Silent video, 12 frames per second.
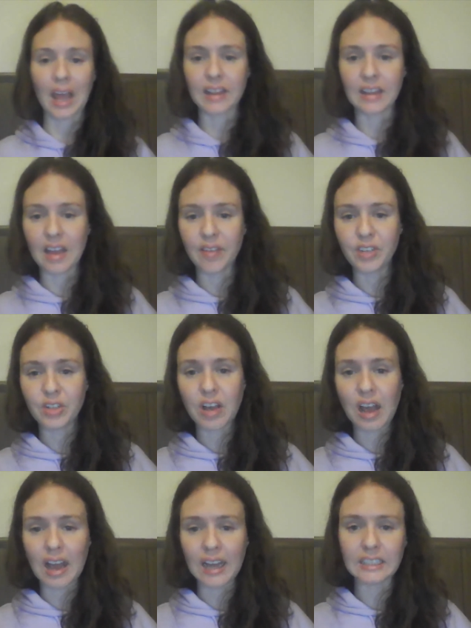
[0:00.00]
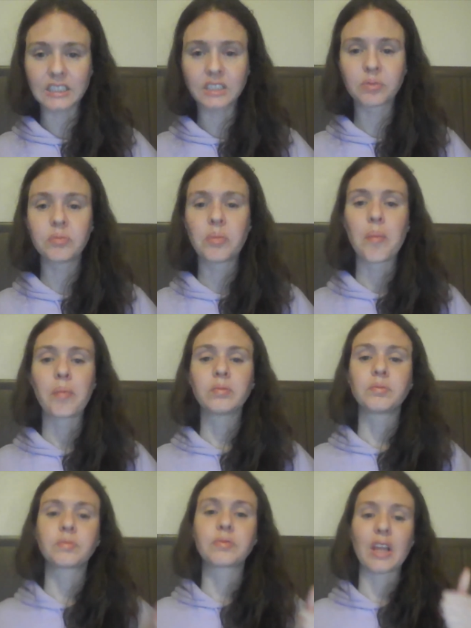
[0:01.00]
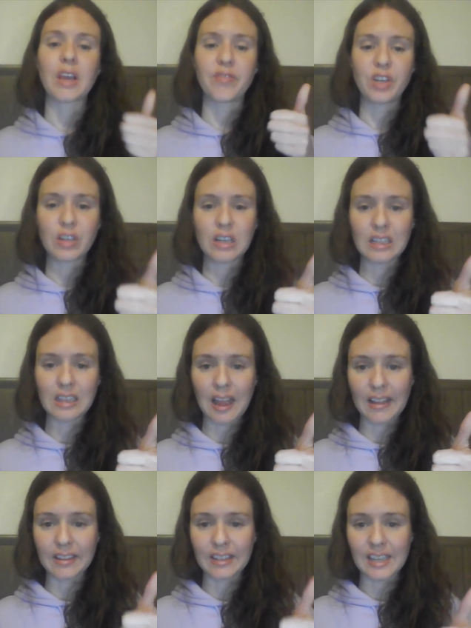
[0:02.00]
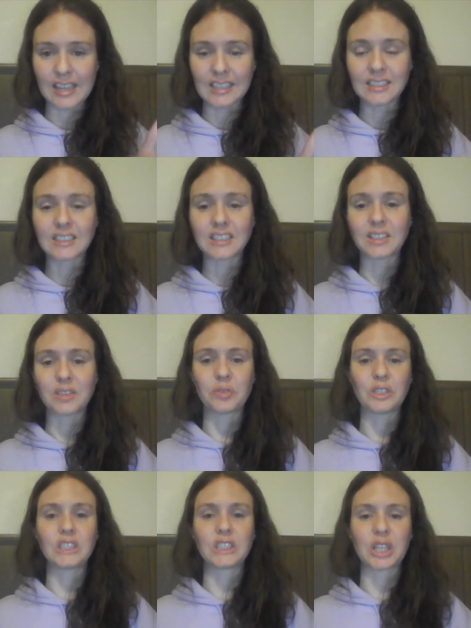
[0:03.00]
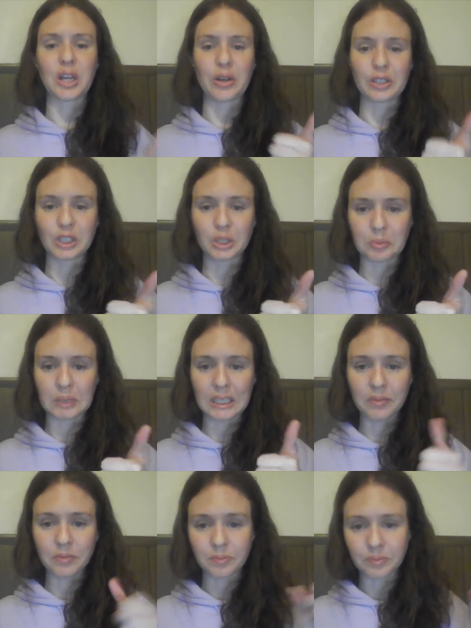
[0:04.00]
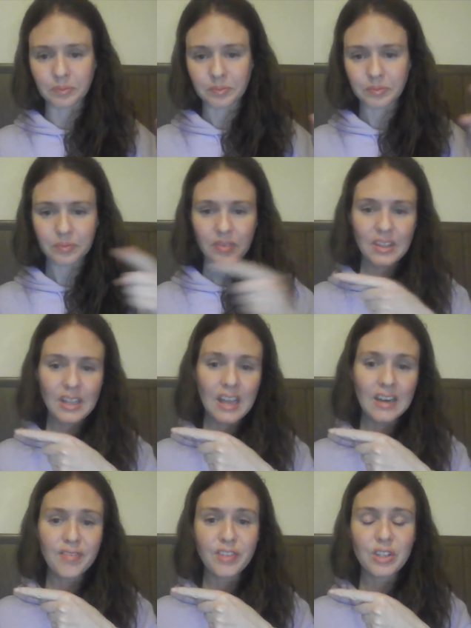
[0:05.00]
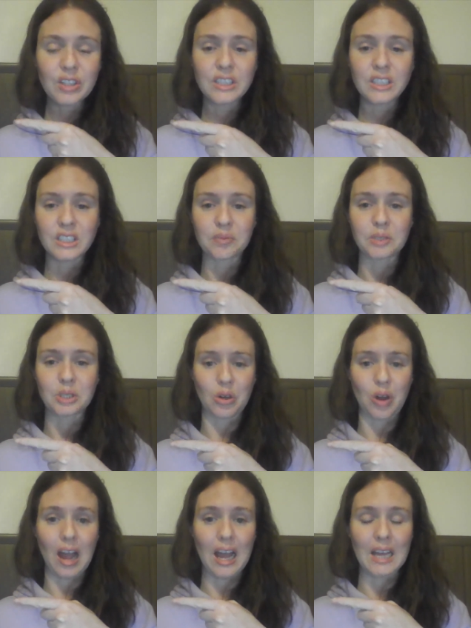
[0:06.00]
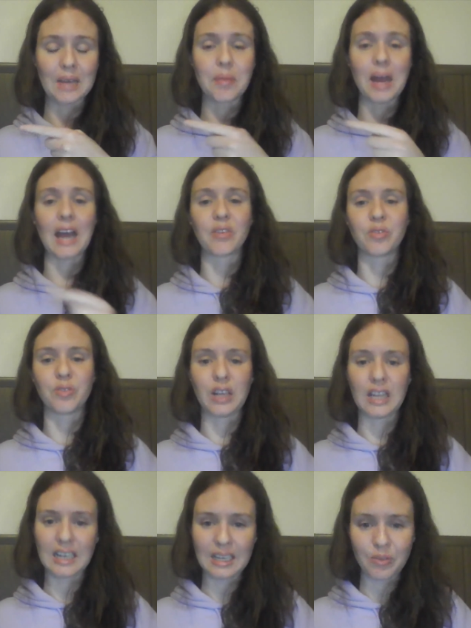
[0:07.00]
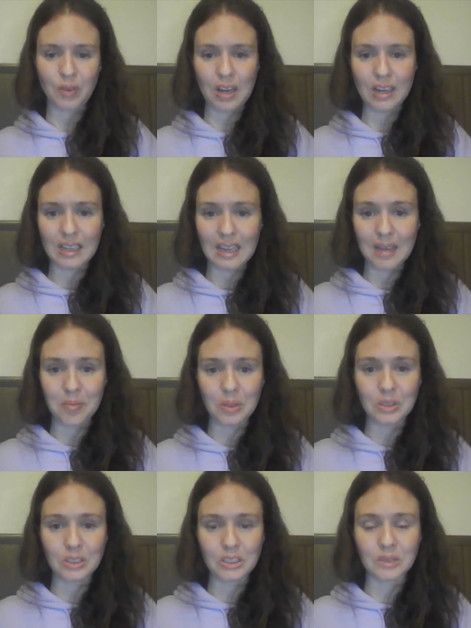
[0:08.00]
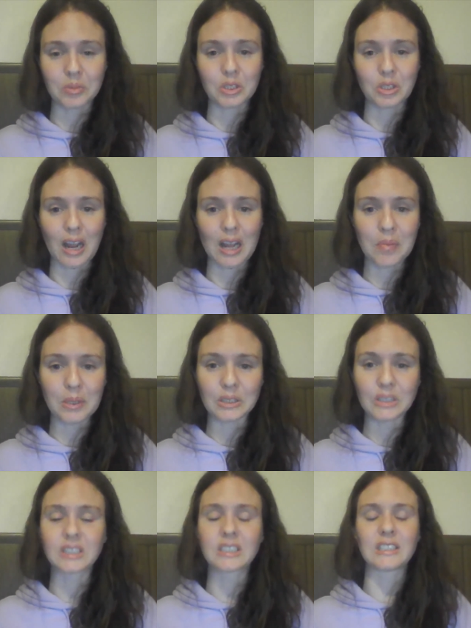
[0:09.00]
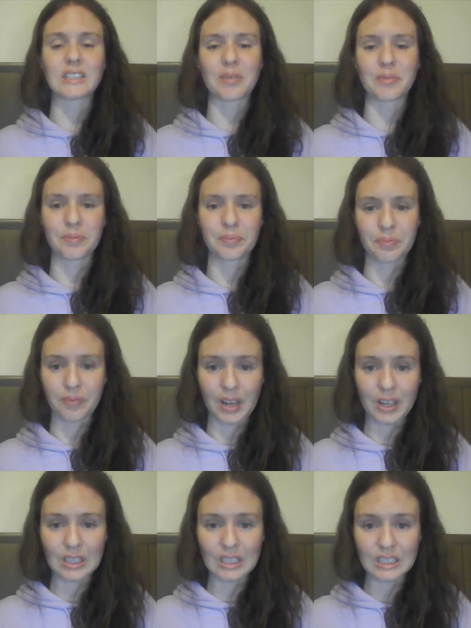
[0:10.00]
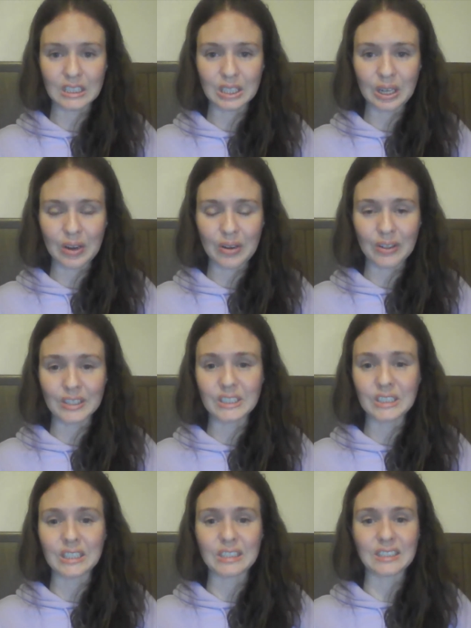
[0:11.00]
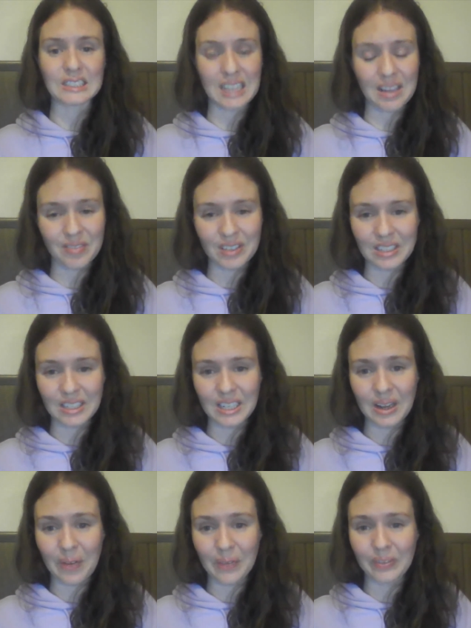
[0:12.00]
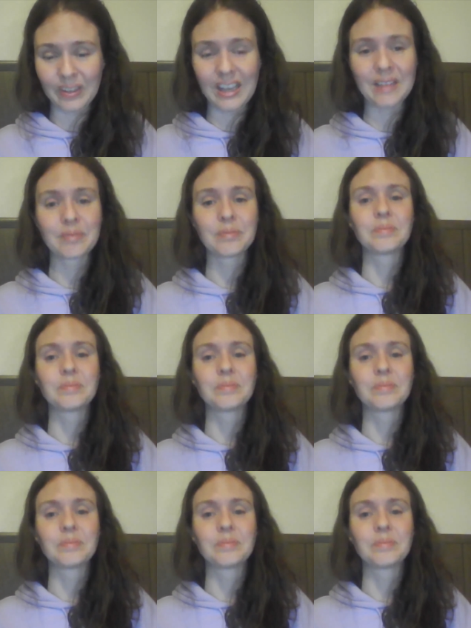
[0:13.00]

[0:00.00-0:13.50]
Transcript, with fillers: I love you guys, If you could like this, it would encourage me. And if you could subscribe, I really want to get more subscribers because I'm very discouraged at 70 only.